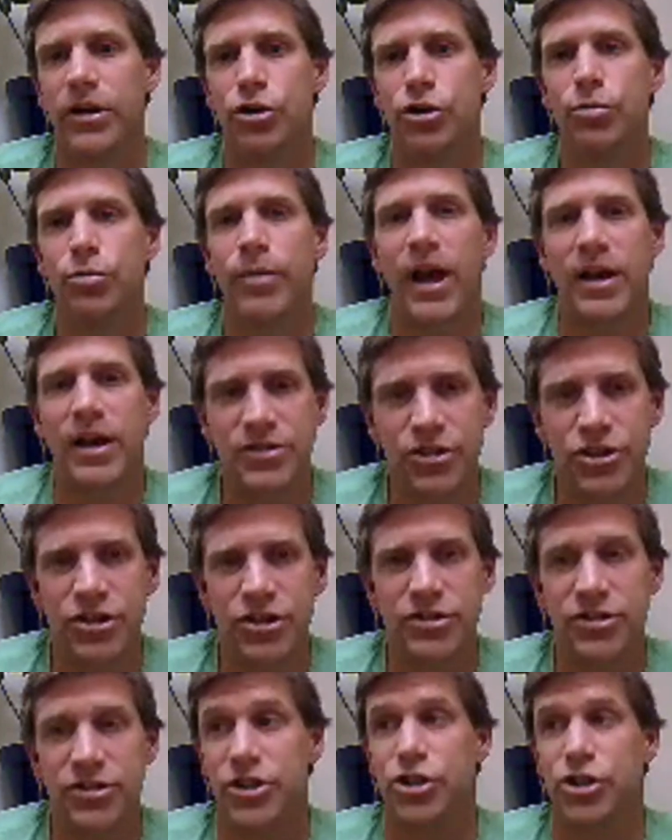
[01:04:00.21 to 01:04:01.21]
new
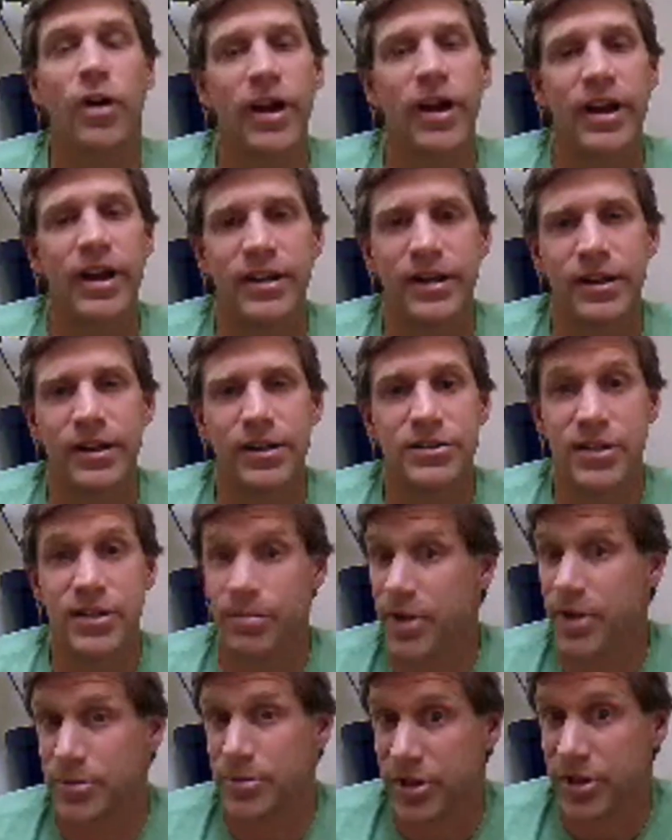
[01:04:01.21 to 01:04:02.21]
messages and new ideas,
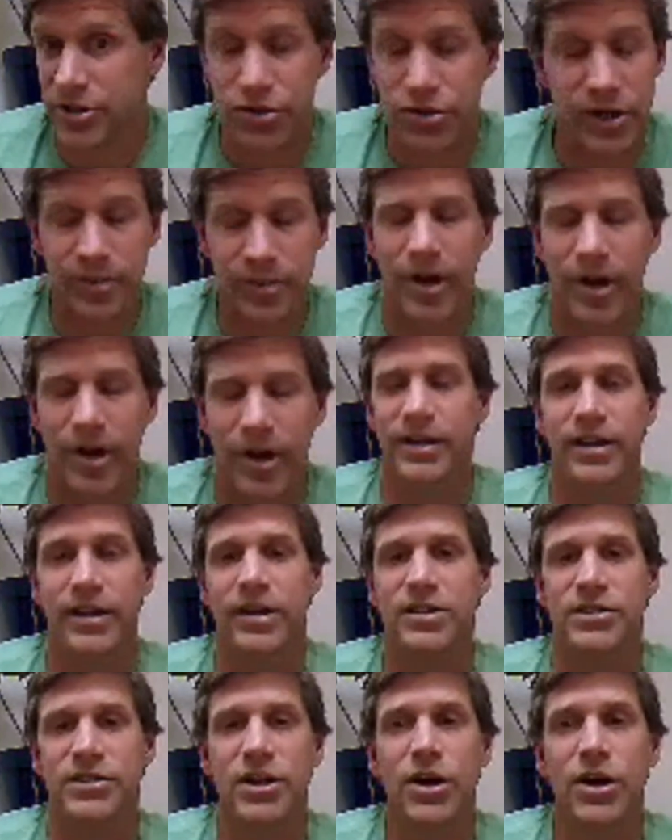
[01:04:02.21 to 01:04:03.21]
sometimes extreme
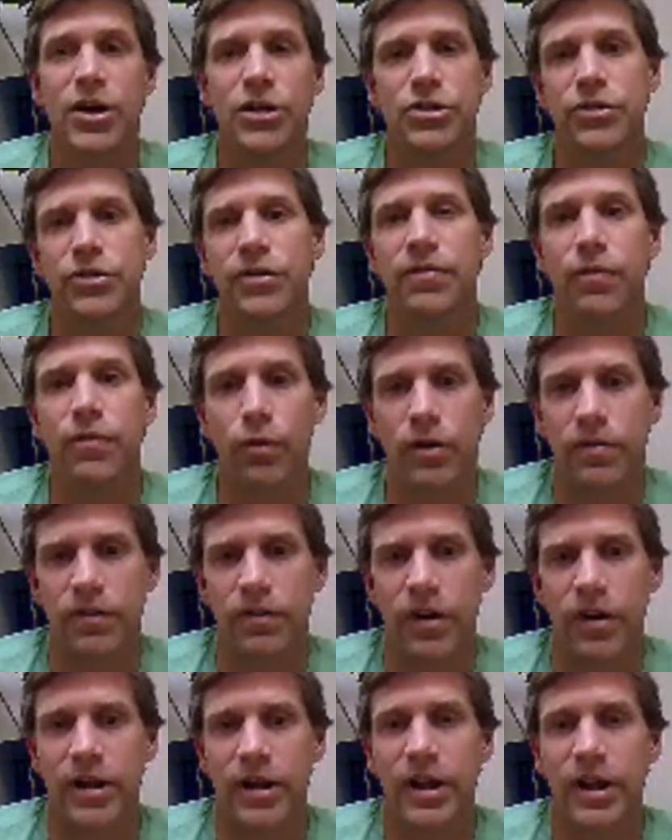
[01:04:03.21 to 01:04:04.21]
ideas, to the
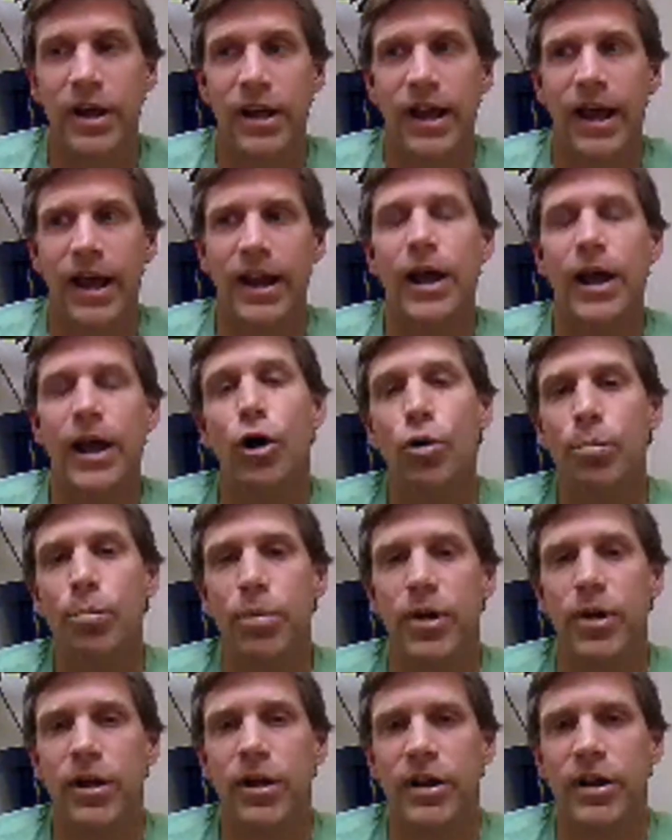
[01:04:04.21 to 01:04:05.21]
forefront. And I hope
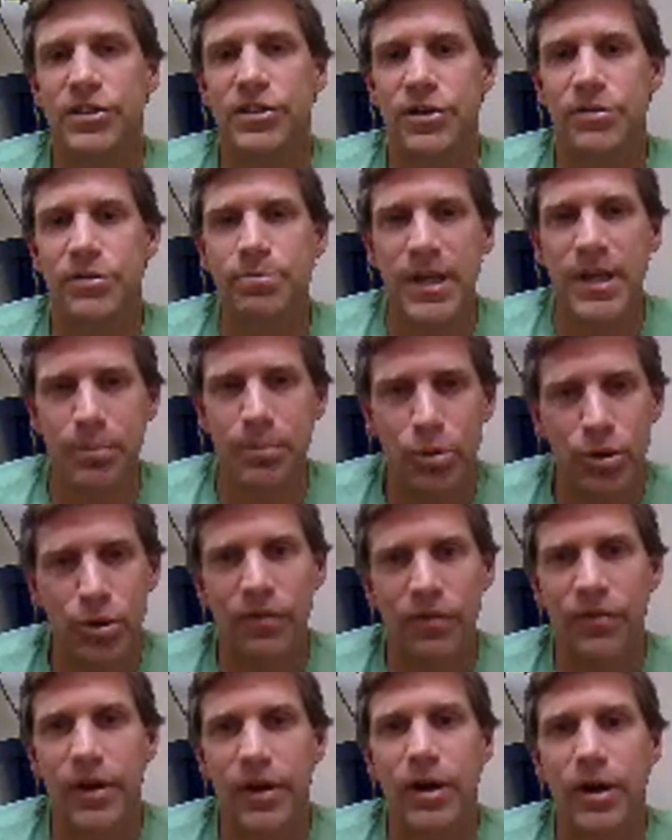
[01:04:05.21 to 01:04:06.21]
uh, people
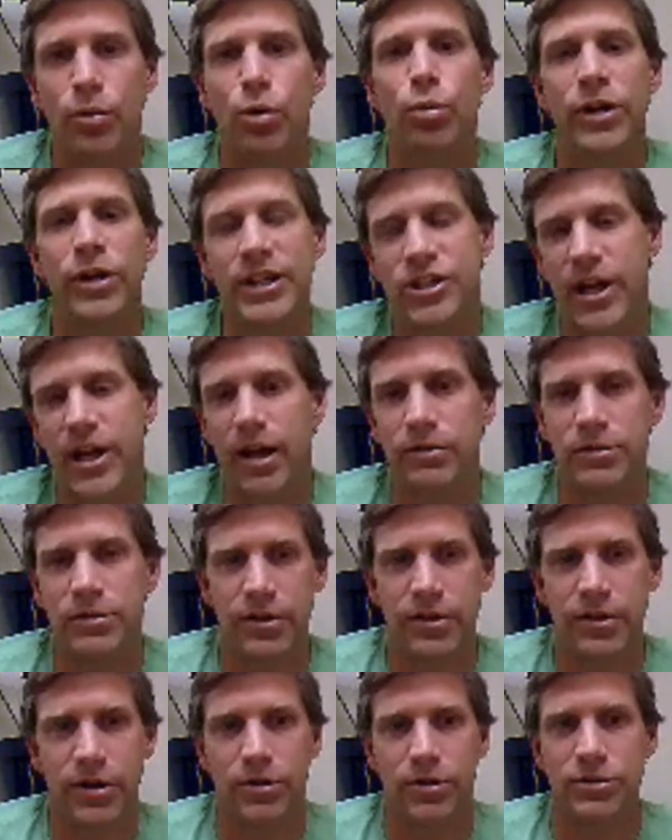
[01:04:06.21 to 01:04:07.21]
out there will reach out
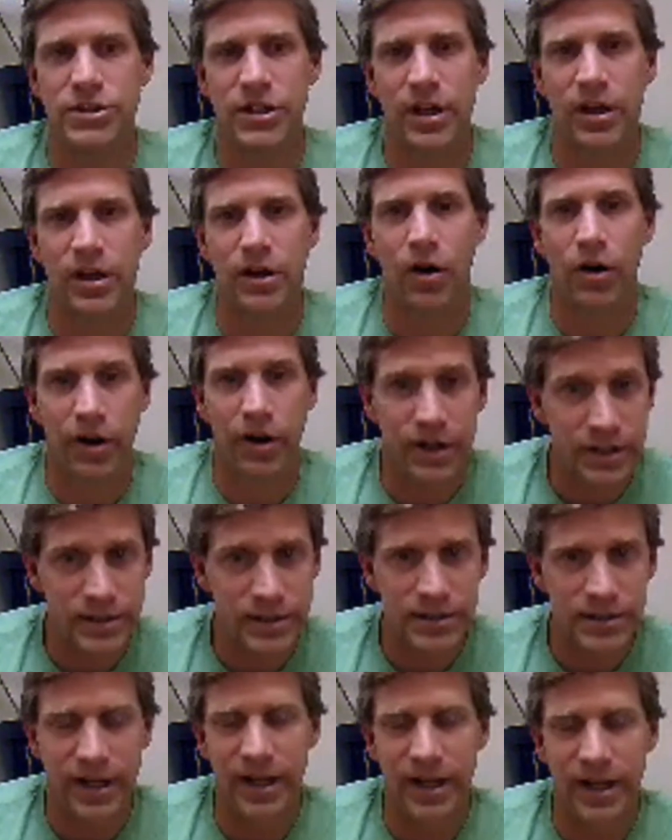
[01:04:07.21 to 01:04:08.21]
to those uh,
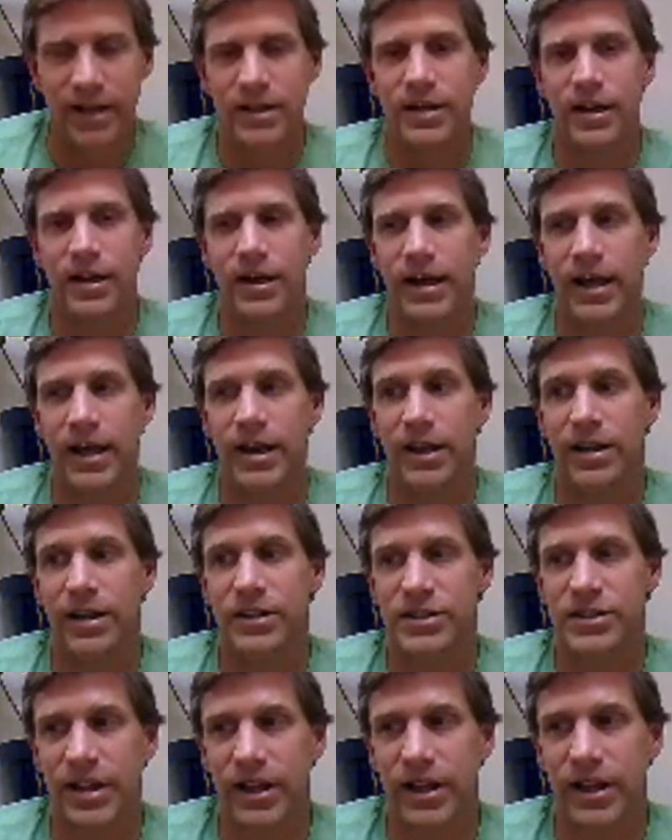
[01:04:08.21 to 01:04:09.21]
artists and uh, and
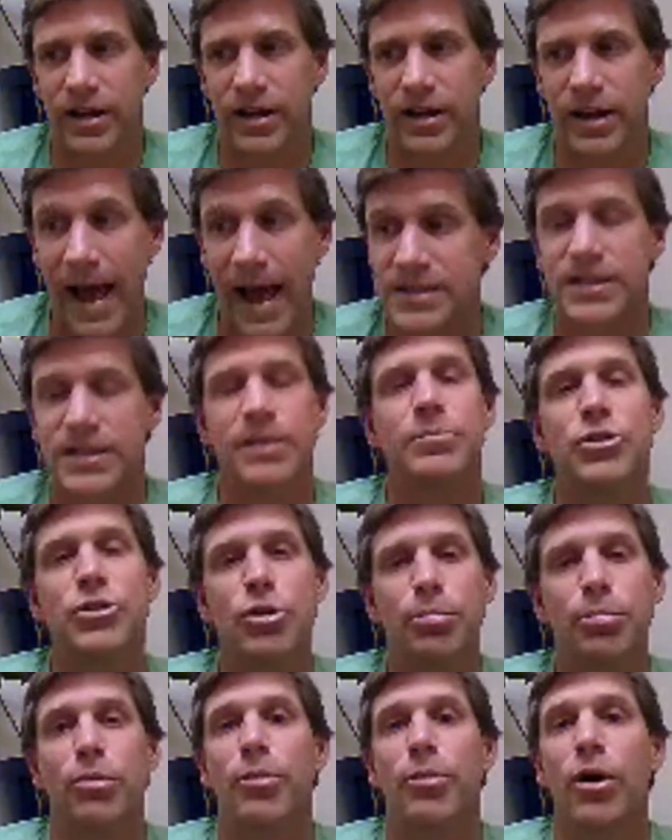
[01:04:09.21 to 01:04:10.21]
and ask them to
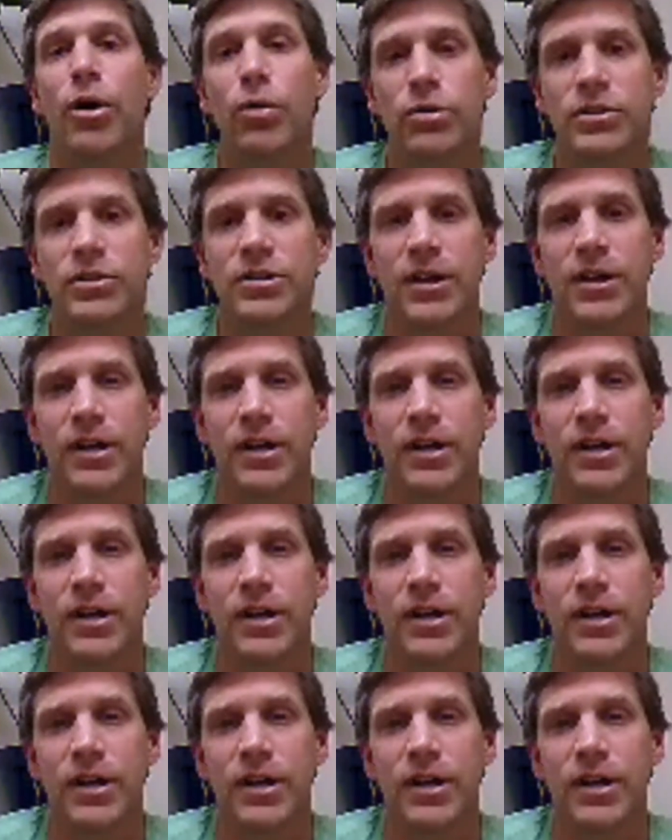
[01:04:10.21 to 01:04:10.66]
promote